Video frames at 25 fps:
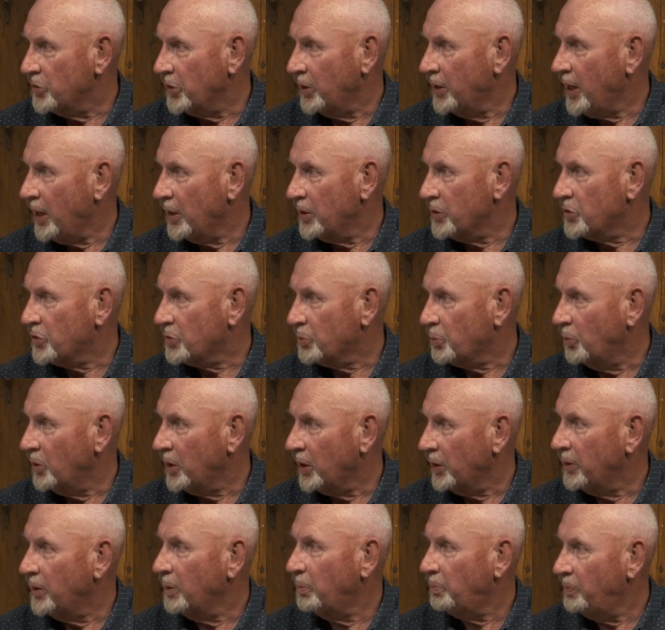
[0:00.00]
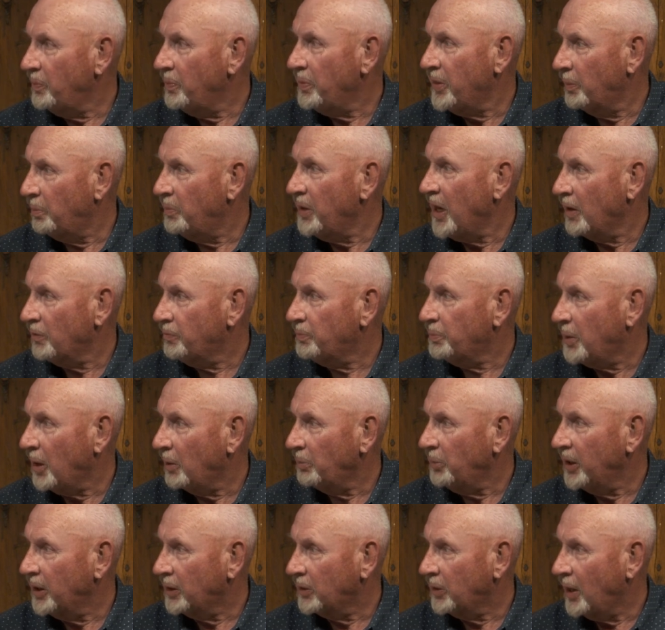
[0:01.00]
And that's where the, the Banff
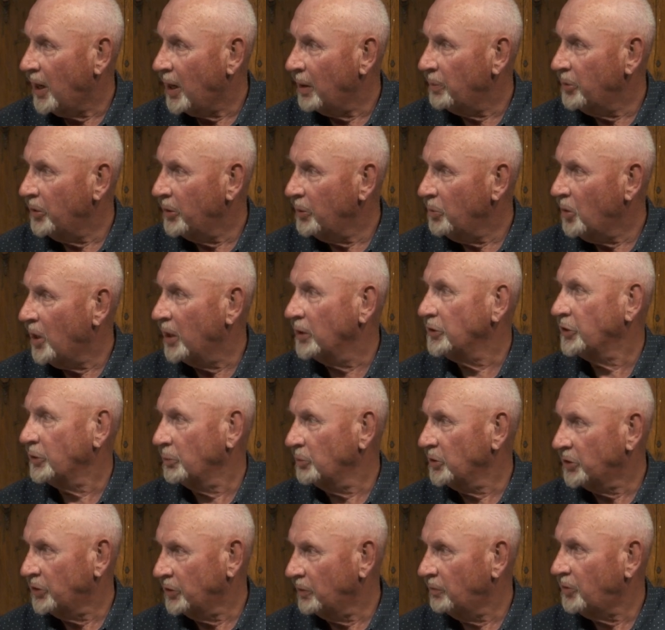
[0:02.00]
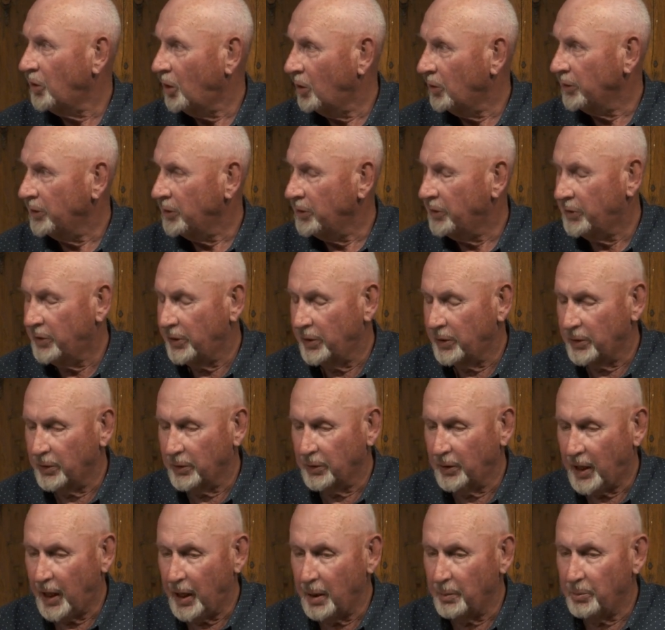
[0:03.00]
Public Library was. It was a volunteer
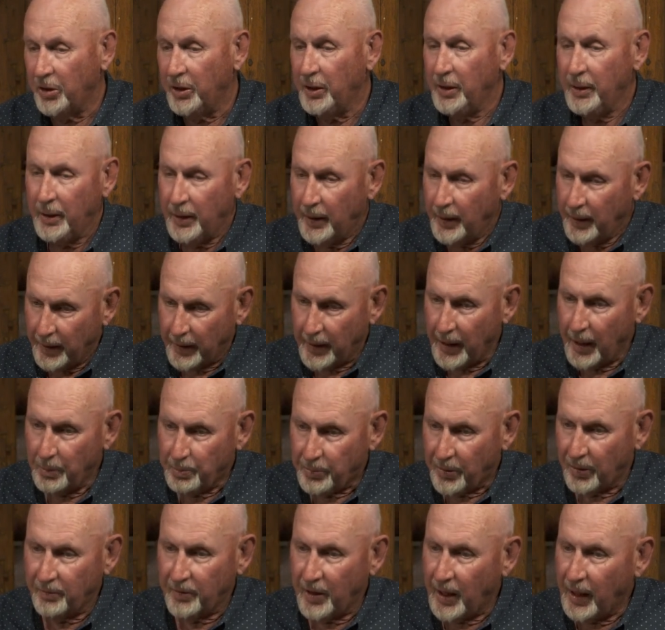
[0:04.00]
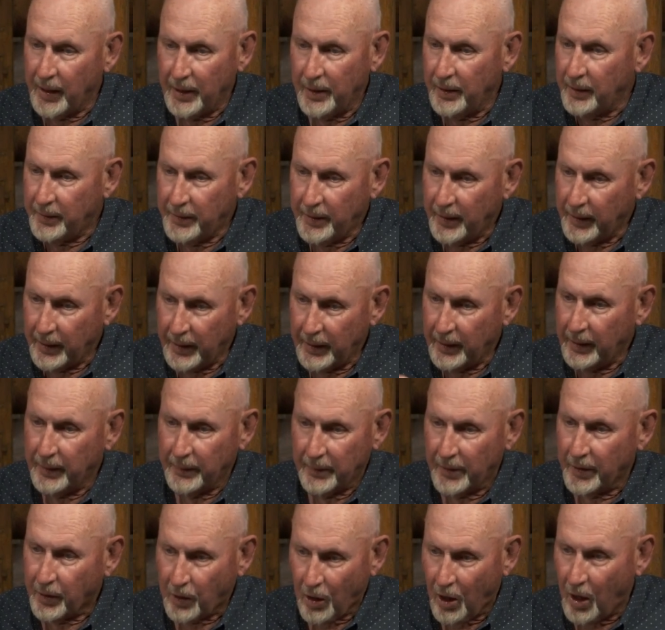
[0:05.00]
library. They provided the,
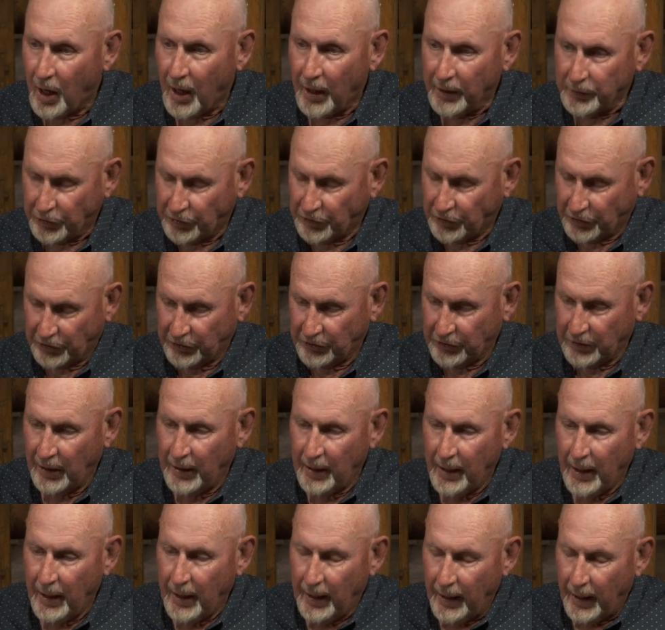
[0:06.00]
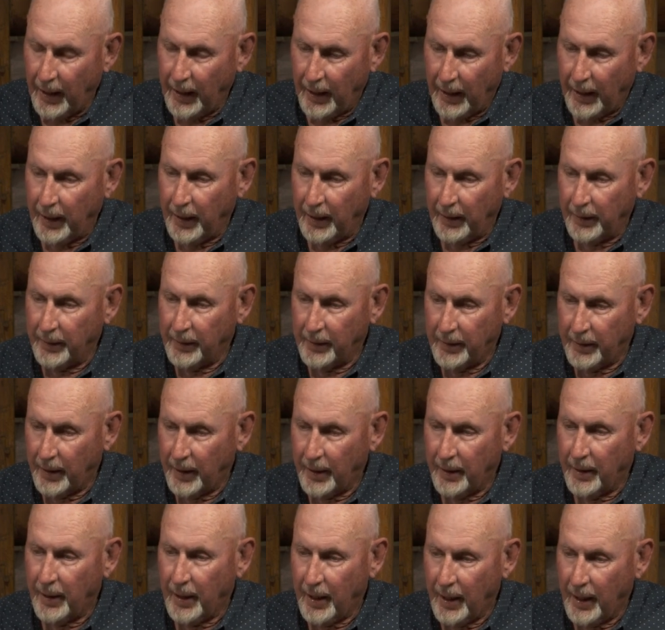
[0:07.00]
the costs and,
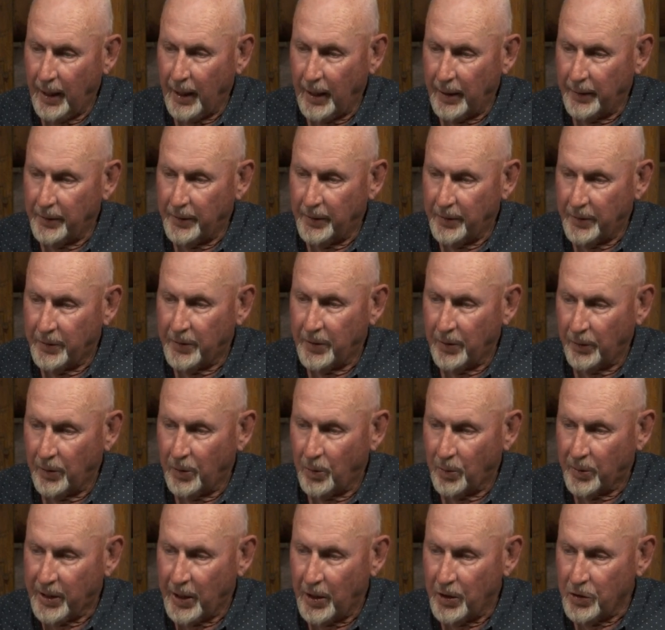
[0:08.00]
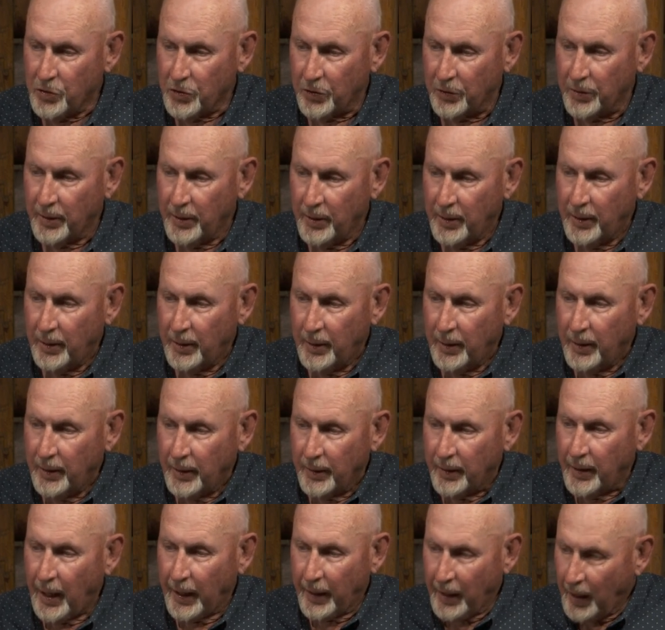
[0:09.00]
uh, and the location.
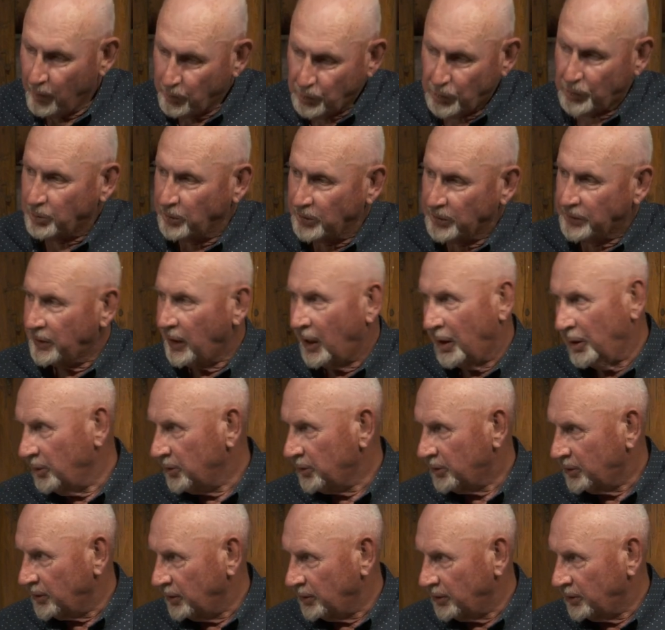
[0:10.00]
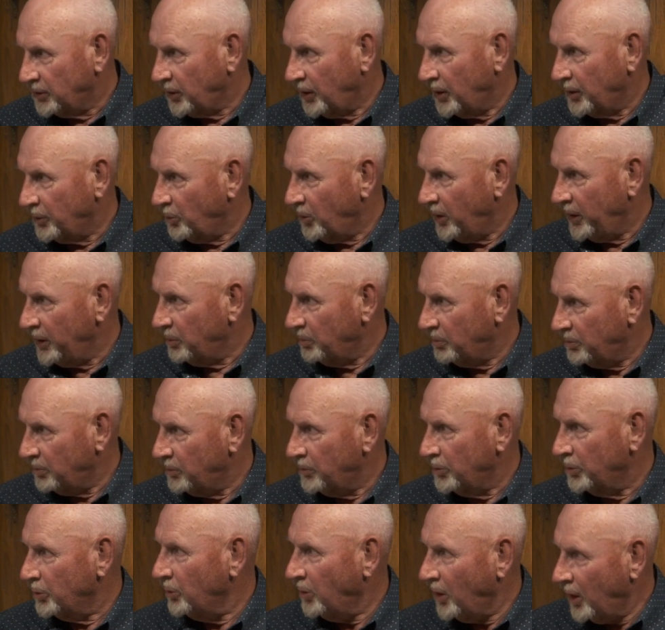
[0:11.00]
That house was the house that John Whyte
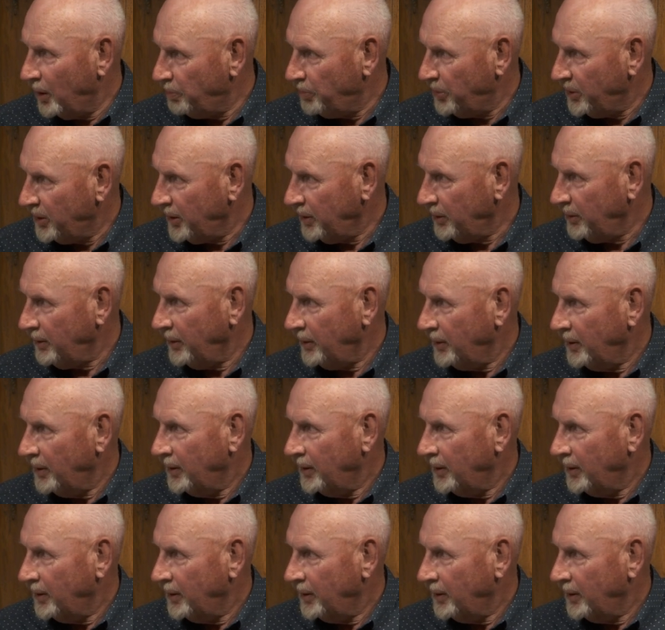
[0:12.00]
grew up in.